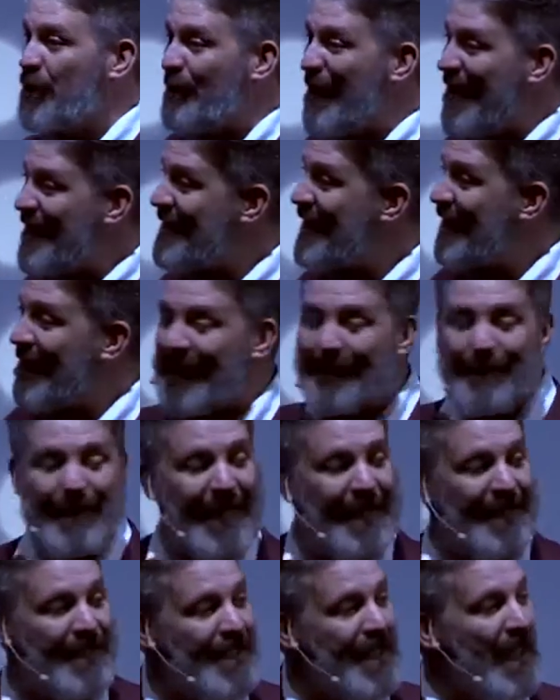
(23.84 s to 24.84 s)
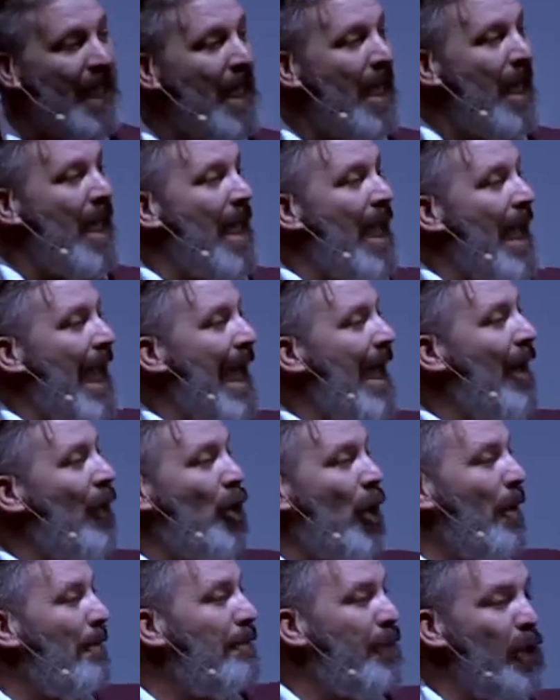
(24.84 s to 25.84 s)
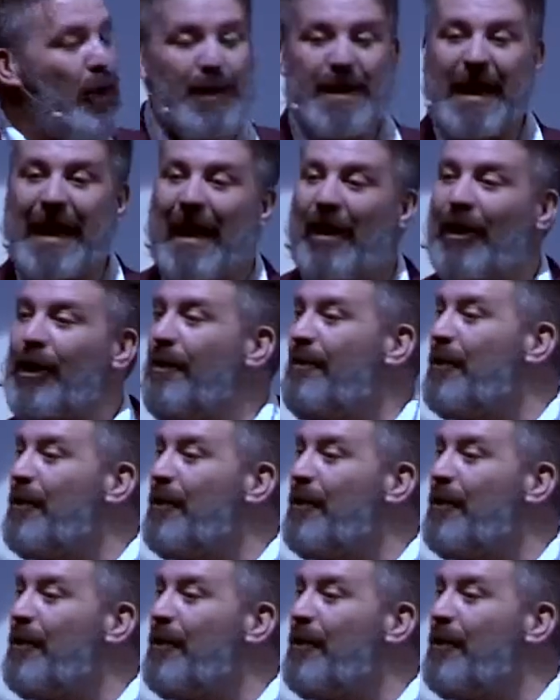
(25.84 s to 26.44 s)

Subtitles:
which basically means our computing, our